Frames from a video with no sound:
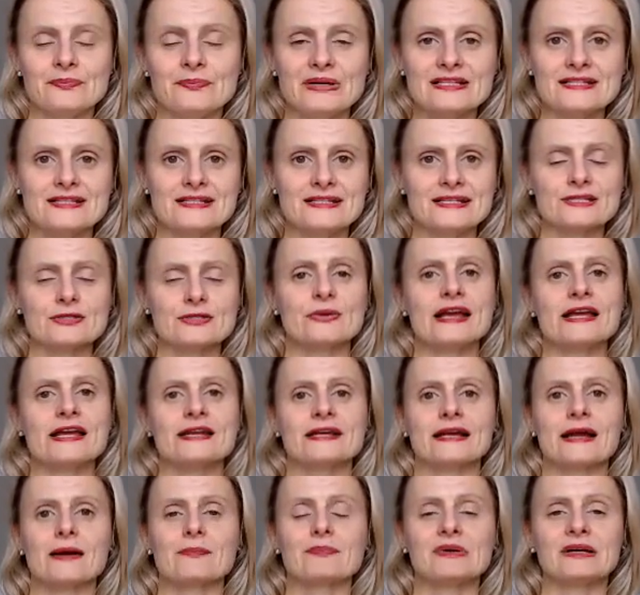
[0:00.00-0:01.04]
business
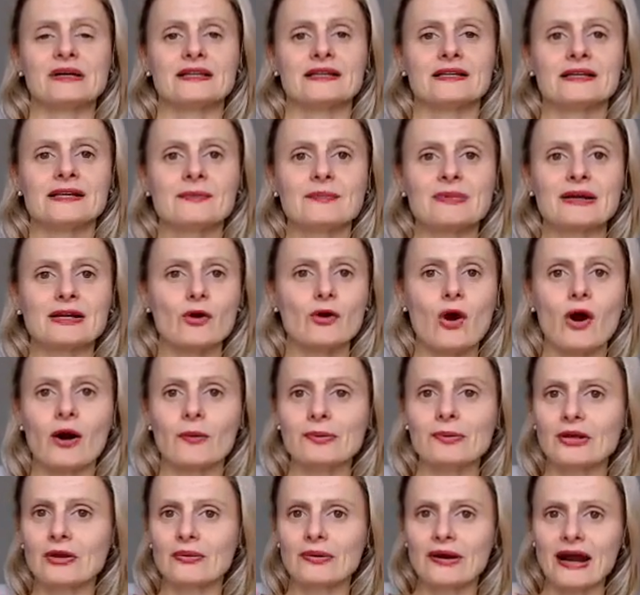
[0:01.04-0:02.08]
writing ability, but
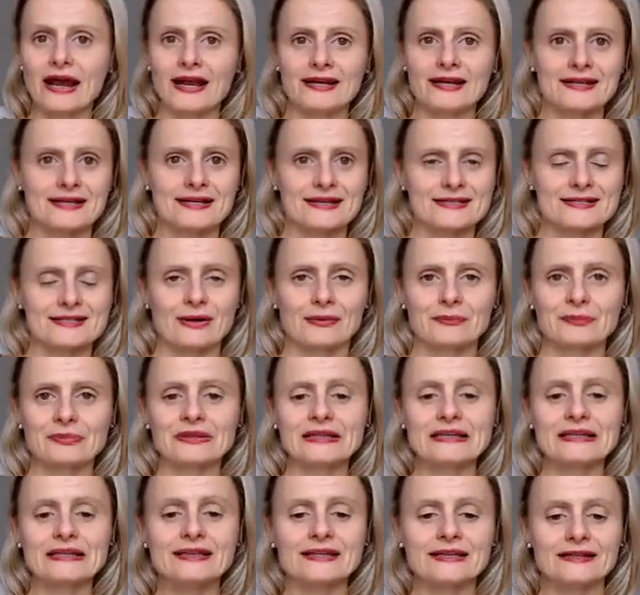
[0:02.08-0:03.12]
copywriting is
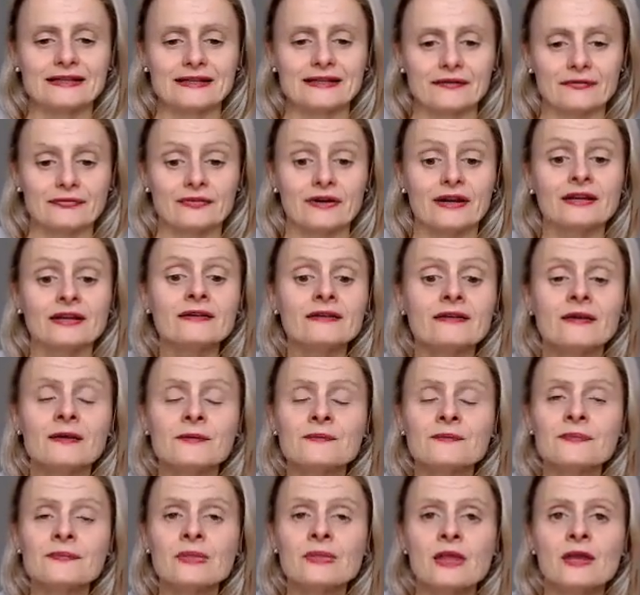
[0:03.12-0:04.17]
completely different.
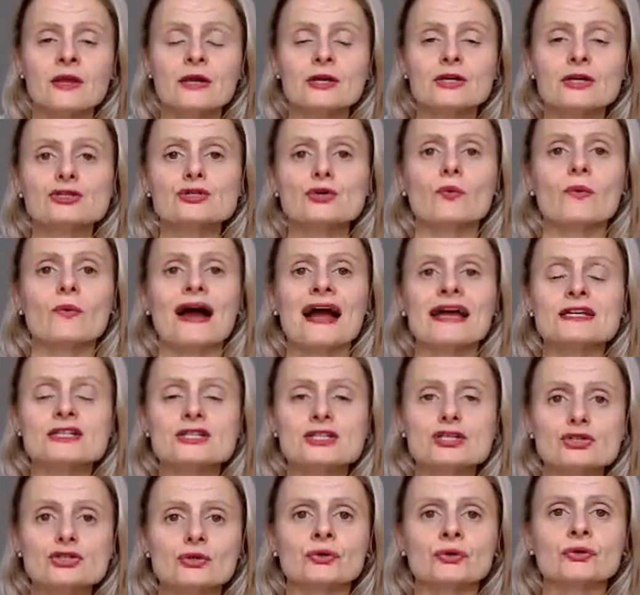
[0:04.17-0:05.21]
So I
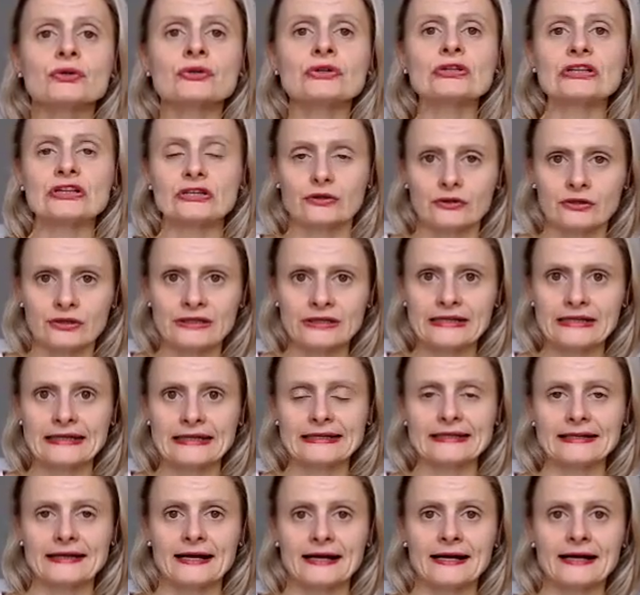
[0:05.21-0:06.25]
started
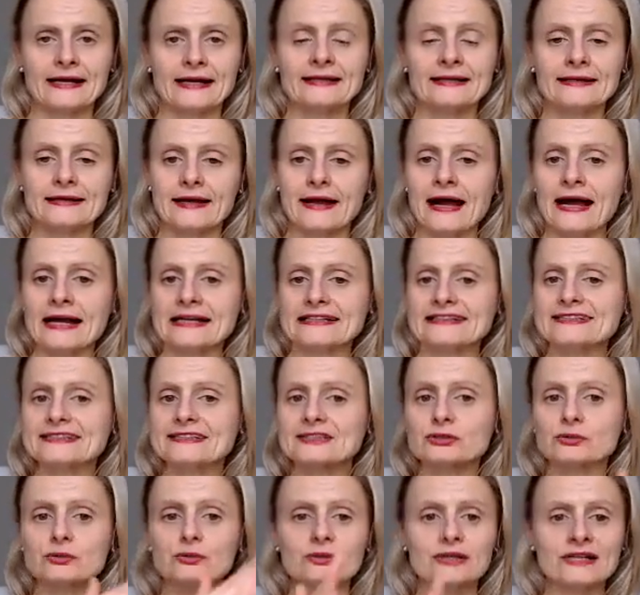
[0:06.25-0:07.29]
learning that as
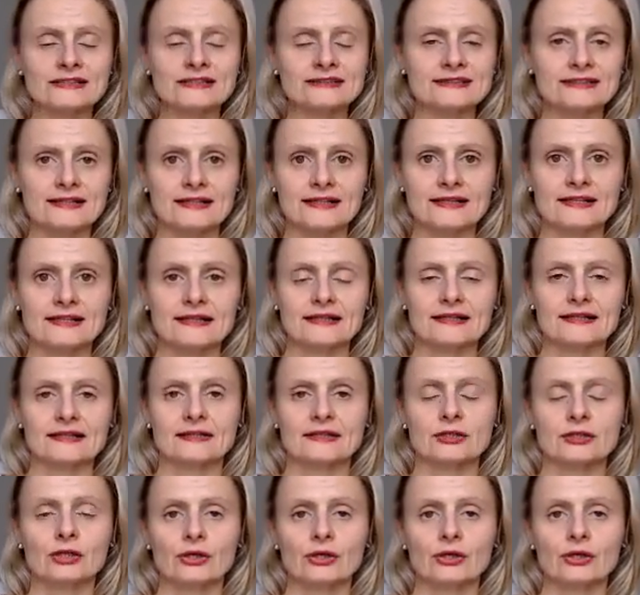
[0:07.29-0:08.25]
soon as I,